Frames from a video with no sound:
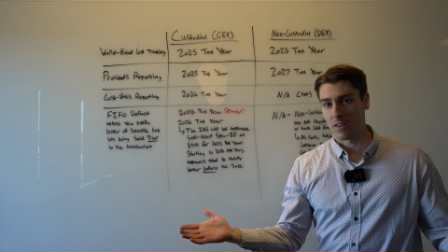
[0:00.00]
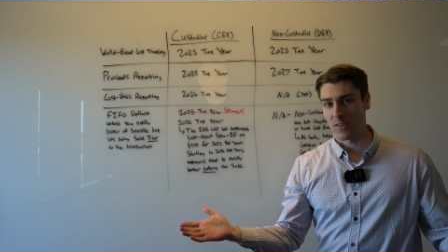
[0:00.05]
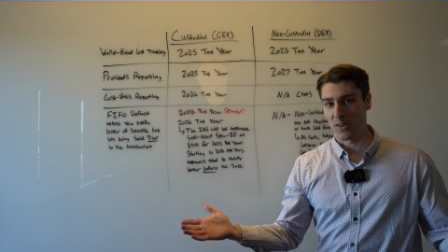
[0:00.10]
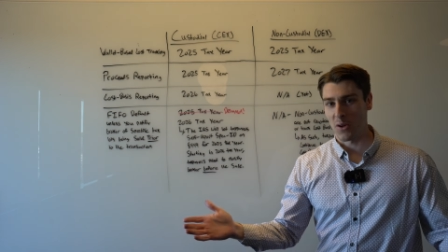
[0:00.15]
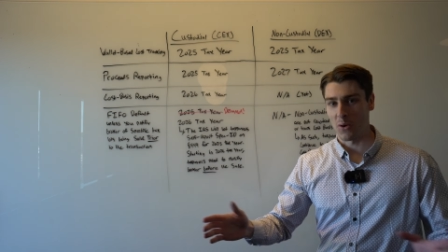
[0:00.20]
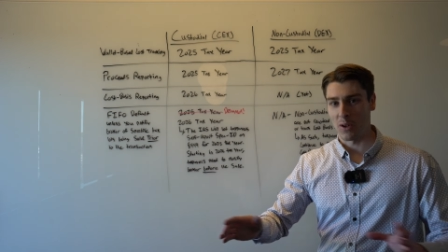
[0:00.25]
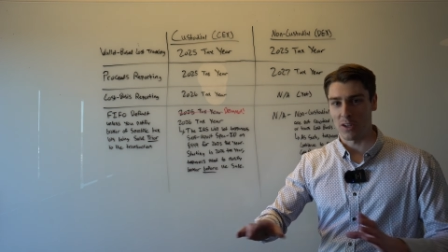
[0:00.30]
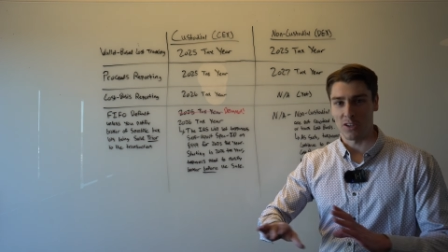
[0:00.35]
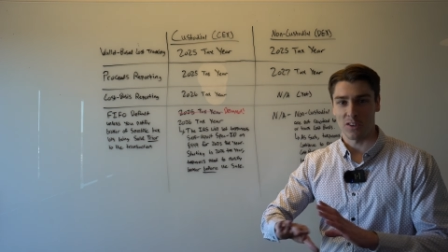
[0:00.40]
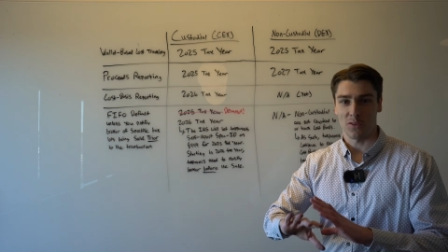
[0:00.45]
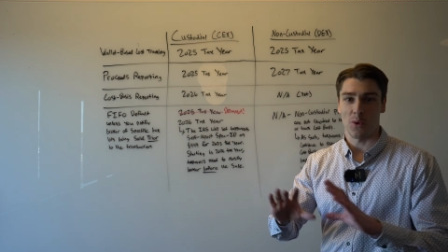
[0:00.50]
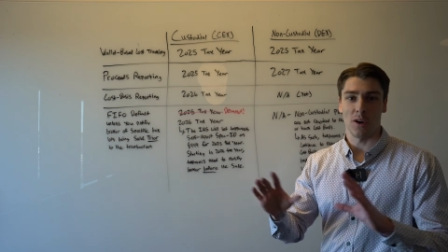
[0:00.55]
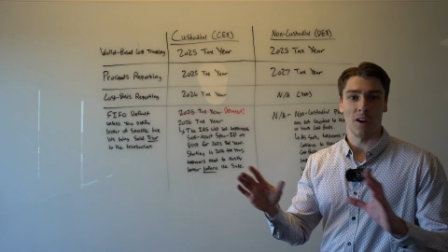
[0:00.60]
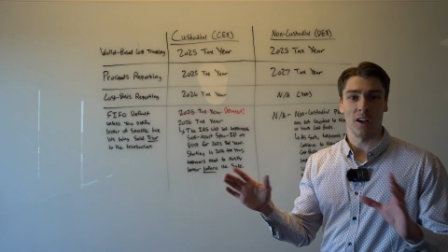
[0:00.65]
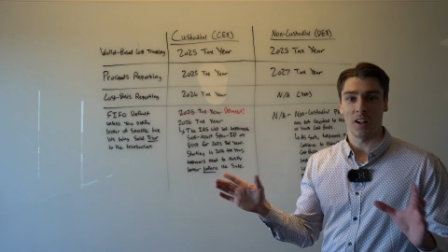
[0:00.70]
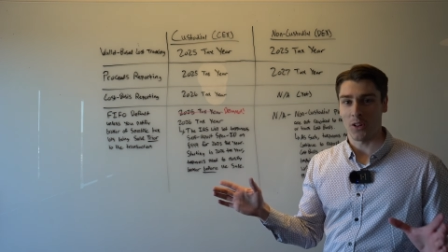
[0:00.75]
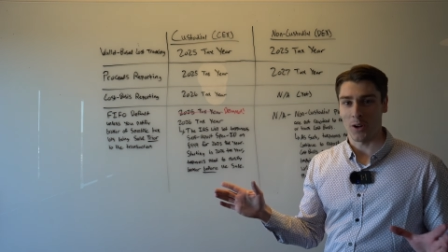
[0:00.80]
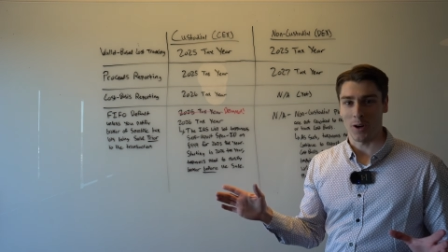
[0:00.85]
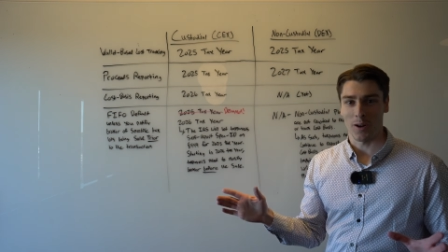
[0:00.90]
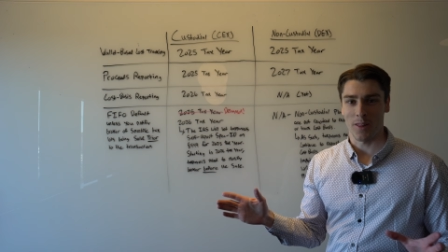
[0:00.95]
So I just wanted
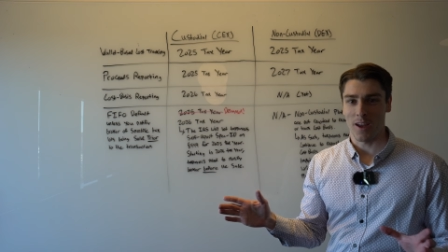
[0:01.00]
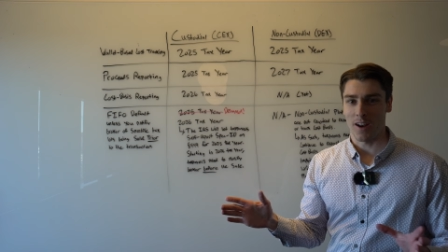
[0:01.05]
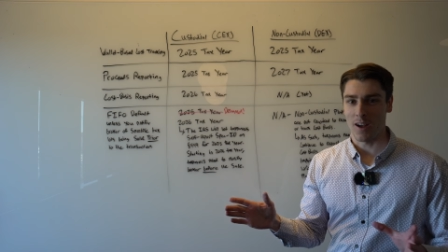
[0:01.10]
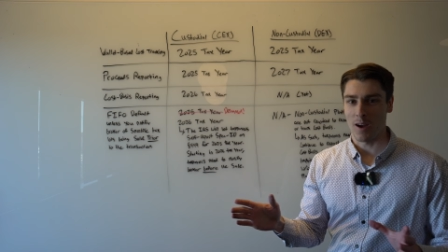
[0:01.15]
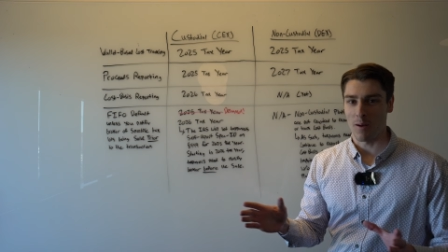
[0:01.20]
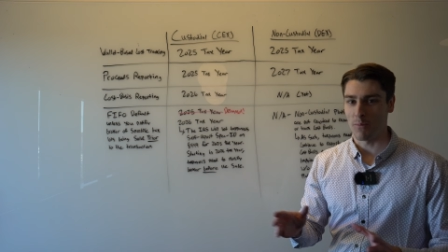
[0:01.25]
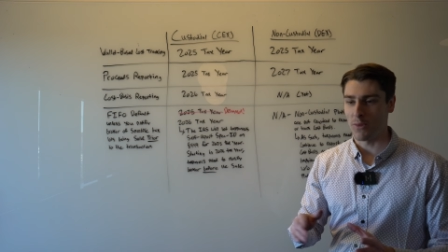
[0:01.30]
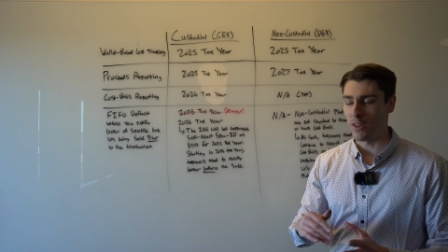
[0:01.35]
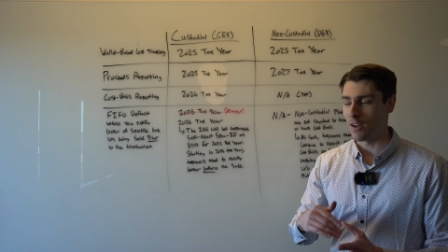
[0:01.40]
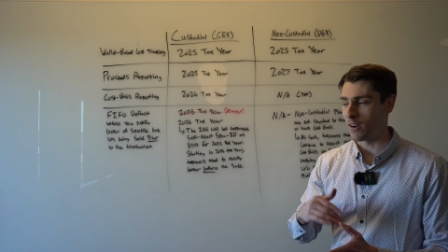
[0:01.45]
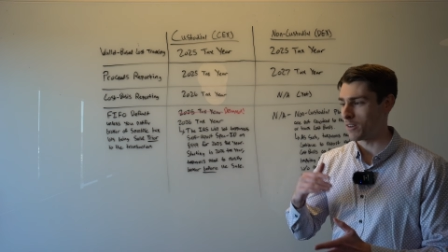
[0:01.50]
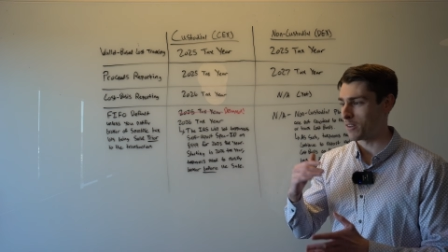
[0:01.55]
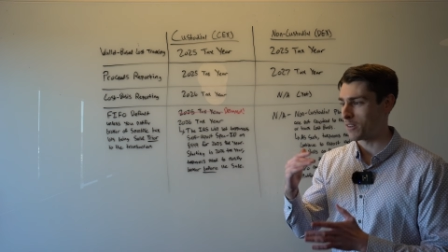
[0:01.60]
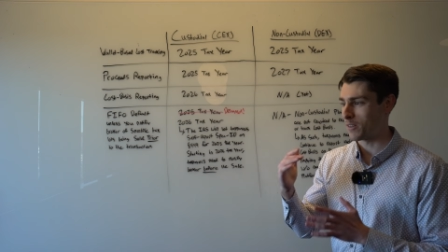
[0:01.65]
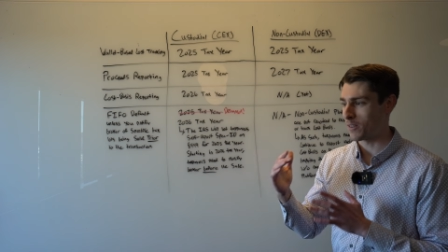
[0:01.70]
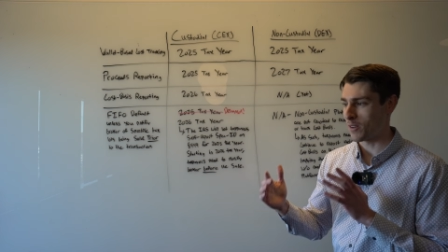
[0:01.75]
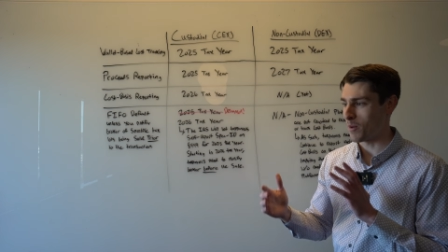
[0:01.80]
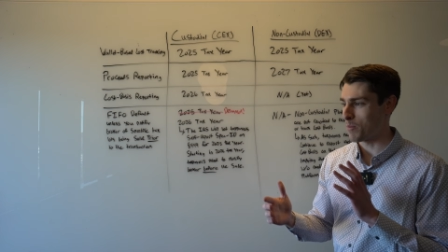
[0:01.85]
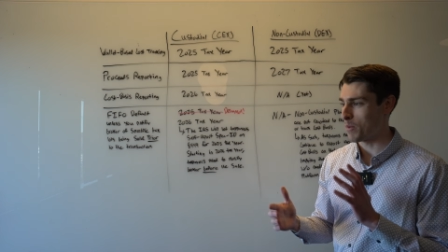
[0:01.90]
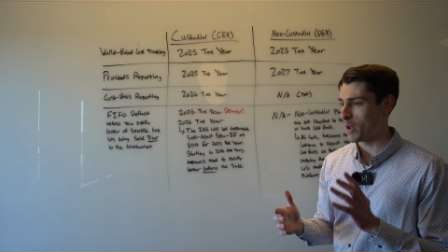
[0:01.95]
to clear that up. There's
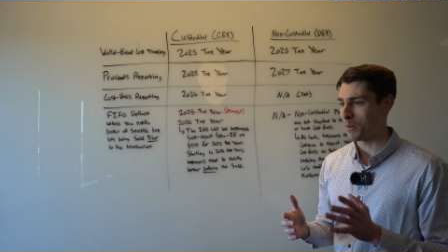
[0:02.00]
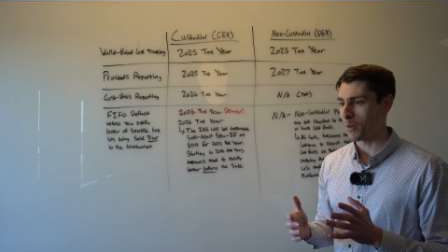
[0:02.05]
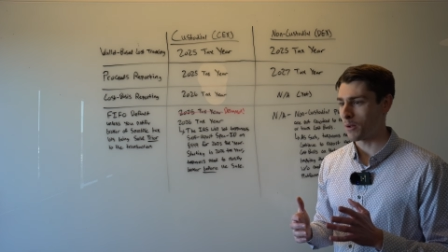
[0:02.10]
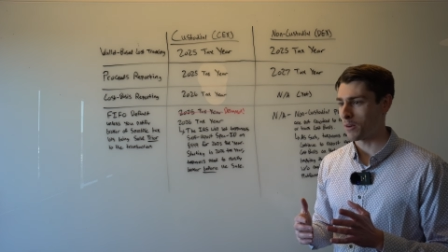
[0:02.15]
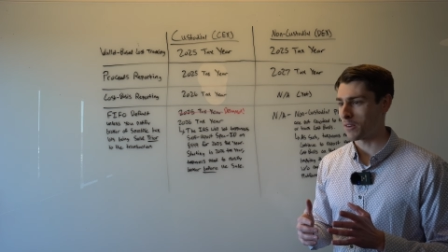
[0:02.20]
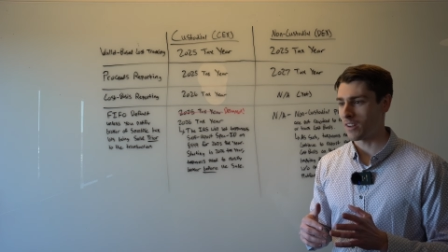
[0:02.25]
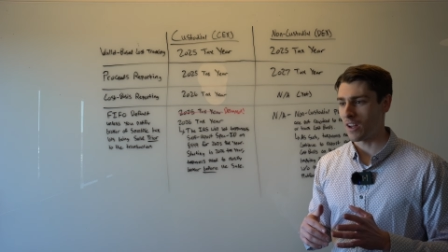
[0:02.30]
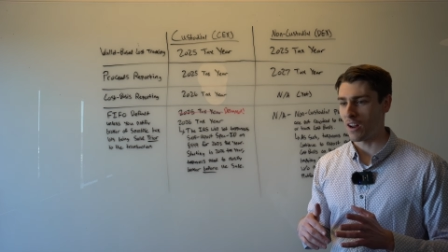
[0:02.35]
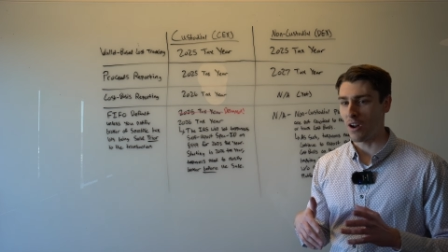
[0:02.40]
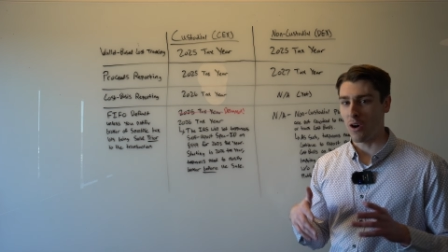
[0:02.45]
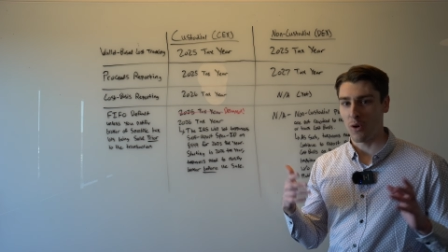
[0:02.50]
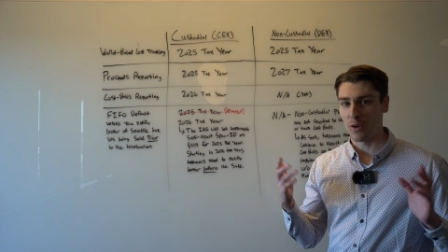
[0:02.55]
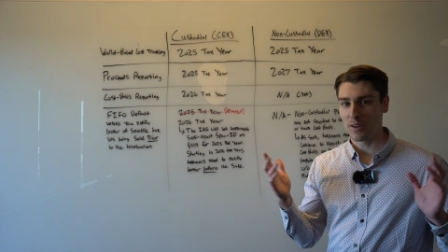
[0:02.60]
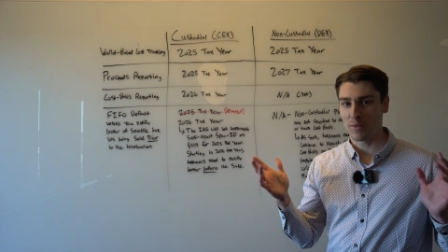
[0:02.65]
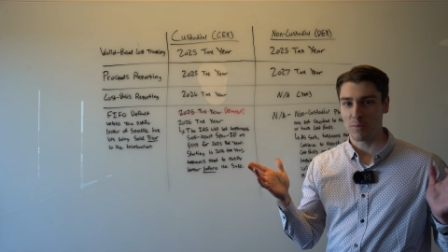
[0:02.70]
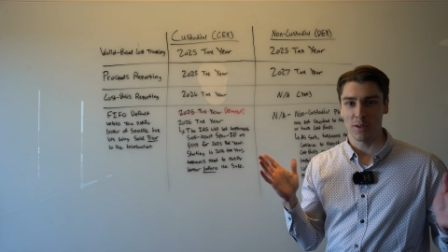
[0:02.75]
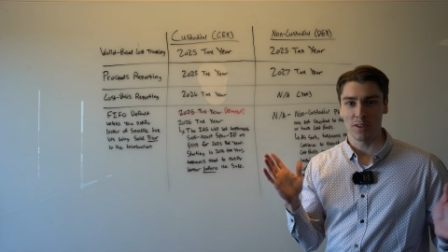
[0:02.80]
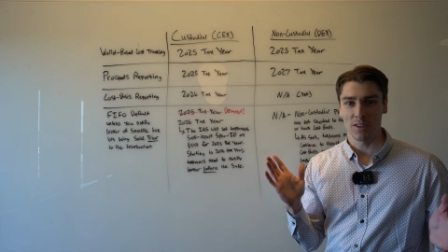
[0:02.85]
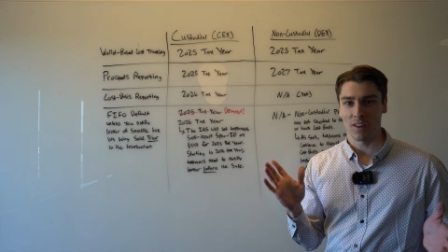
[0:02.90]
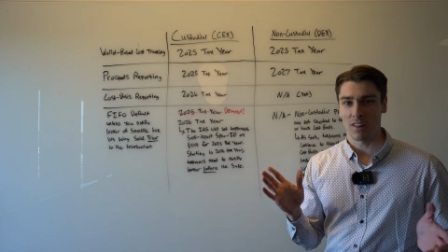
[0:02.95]
some people are saying, oh, it's
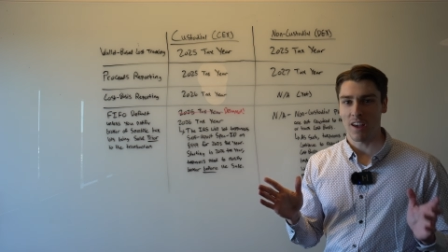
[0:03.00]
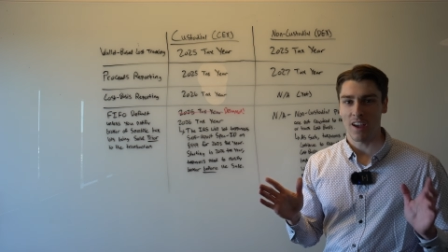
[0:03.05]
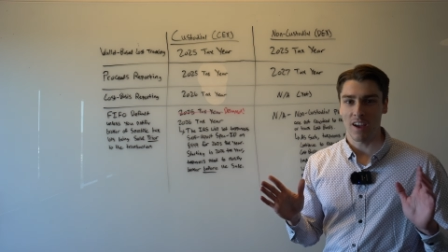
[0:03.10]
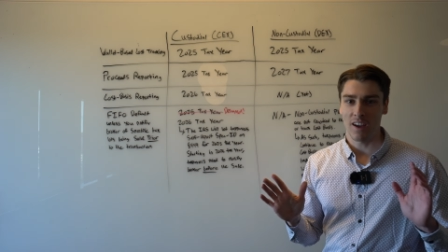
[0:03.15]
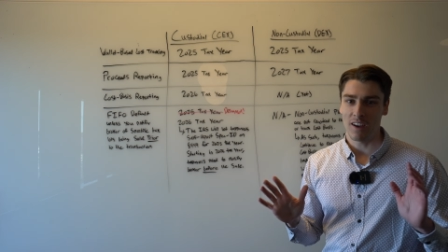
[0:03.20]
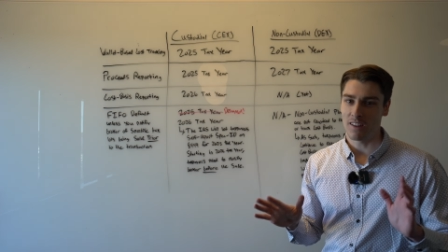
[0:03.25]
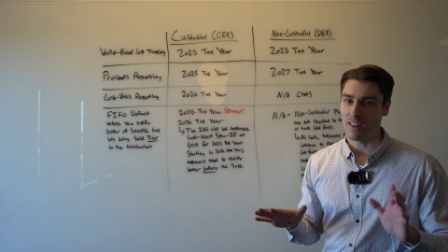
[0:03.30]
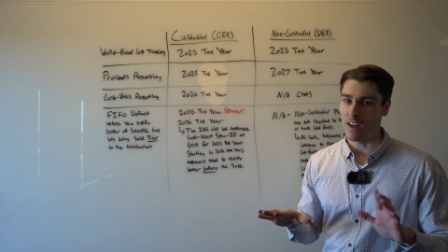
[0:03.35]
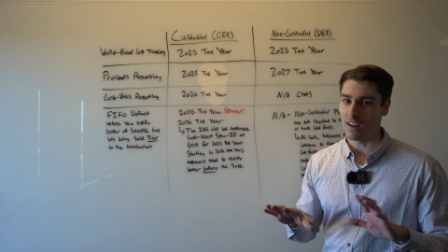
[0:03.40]
been delayed.